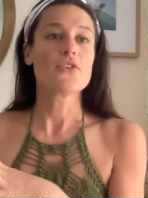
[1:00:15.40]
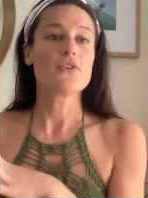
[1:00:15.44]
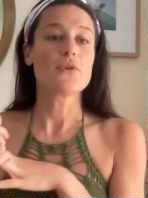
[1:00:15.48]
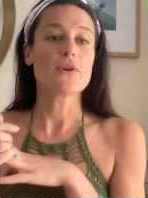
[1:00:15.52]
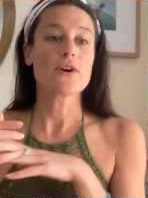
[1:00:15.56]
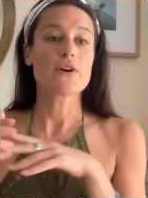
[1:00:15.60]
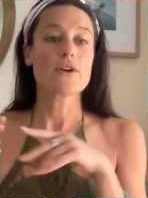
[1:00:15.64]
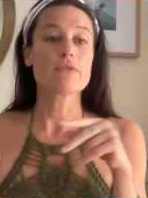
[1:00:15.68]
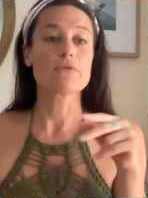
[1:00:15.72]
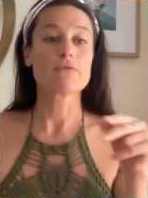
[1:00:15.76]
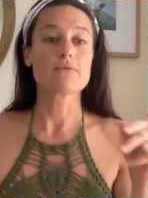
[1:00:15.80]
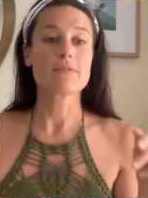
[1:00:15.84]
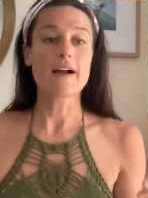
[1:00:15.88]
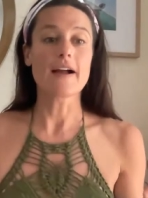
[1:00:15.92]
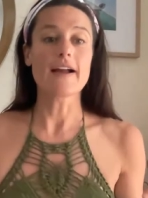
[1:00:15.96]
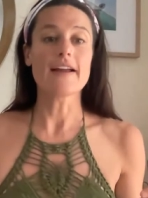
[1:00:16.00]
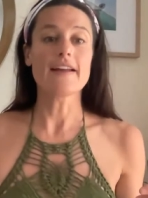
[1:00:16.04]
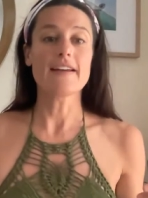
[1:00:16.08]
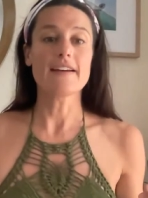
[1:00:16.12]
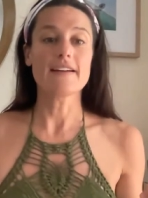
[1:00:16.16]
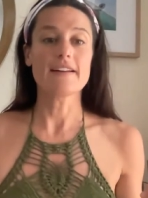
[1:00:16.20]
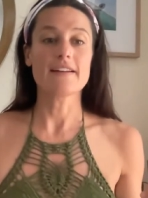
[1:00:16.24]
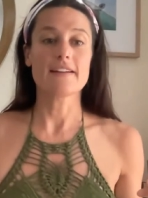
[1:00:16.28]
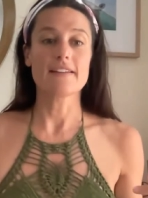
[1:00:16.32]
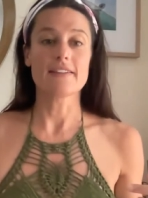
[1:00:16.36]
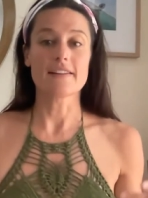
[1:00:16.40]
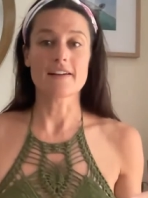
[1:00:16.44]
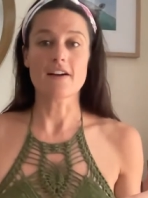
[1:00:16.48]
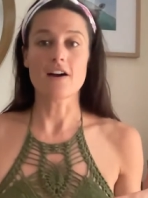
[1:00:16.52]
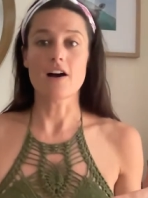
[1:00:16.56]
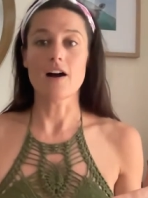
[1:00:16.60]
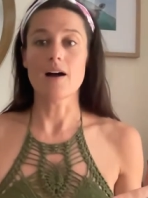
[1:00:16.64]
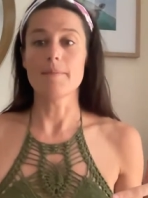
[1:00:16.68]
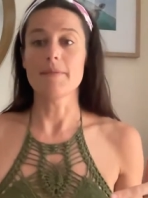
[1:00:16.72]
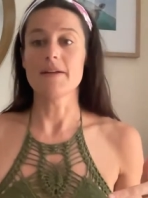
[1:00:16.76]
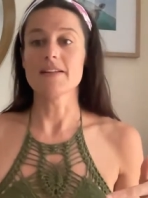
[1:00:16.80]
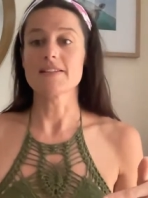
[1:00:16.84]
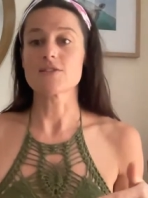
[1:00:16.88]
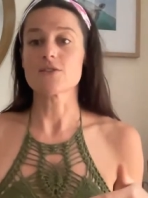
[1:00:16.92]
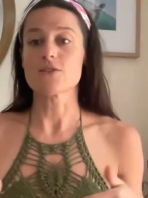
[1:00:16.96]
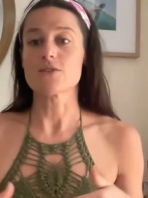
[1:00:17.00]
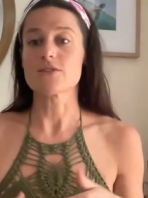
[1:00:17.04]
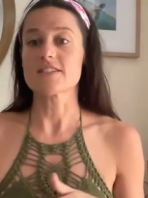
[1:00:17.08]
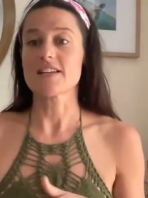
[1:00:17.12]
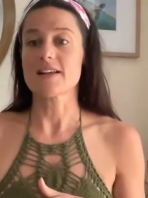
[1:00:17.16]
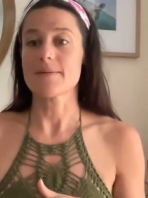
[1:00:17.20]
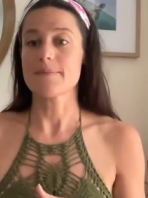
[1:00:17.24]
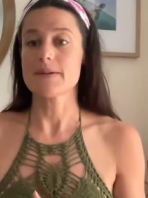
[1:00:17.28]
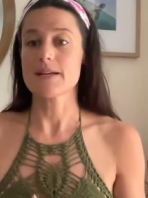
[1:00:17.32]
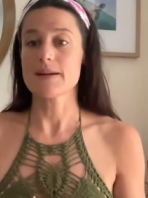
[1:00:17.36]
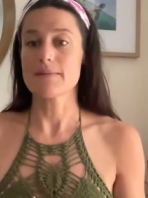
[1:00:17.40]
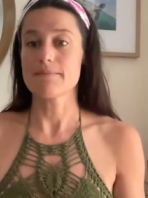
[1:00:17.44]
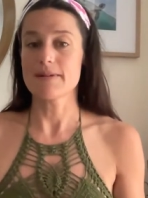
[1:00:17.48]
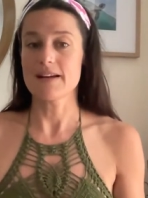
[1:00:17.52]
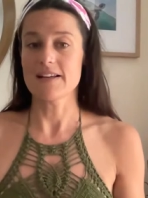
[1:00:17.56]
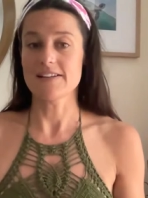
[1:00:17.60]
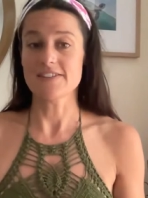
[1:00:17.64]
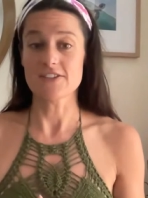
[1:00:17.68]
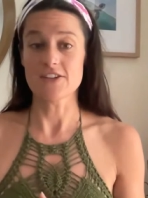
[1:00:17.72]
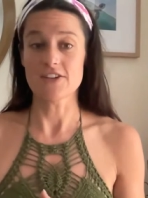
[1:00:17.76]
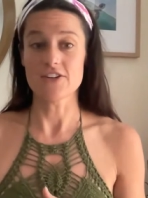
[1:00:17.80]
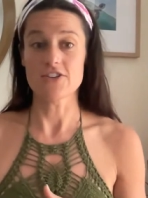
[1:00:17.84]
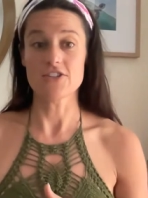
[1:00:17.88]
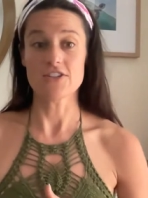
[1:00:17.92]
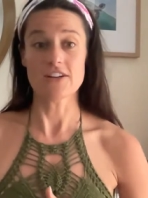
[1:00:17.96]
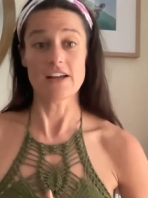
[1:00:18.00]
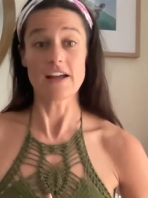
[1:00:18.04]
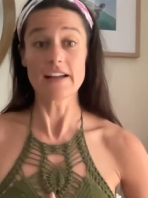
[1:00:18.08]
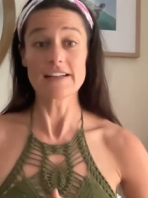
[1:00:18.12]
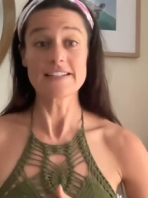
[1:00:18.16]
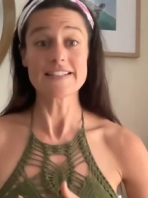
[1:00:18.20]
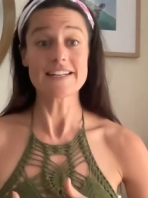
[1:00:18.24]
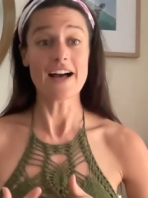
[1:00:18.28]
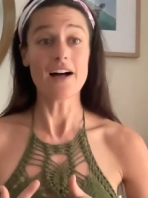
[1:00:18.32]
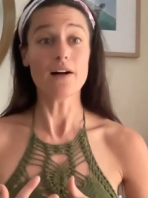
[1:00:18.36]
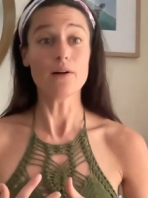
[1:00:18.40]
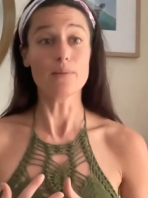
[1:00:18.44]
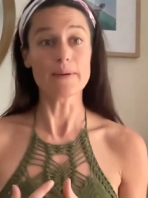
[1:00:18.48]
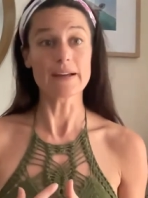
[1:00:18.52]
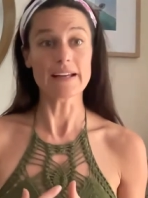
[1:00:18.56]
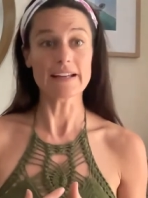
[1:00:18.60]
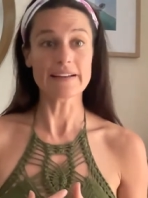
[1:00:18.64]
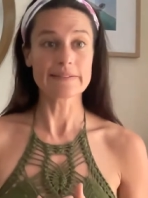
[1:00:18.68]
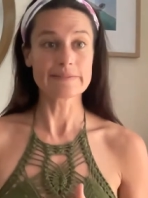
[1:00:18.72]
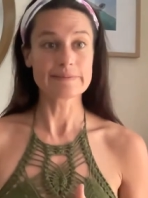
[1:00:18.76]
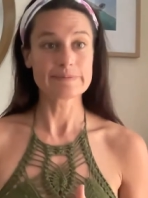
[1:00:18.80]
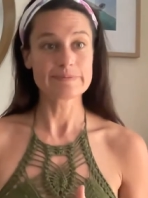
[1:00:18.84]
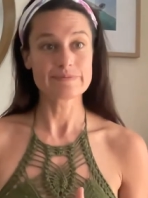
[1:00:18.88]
you can write it in the comments or send me a message and tell me,